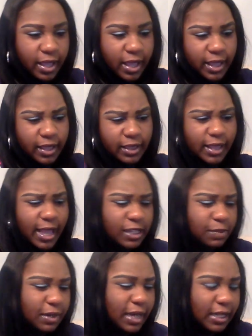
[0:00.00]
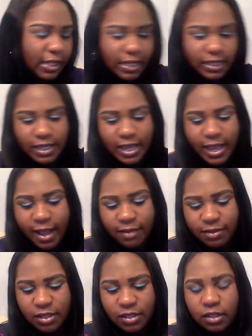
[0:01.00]
And last but not least, I have
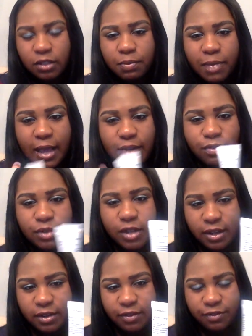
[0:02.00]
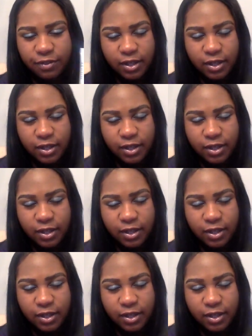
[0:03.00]
this little bottle of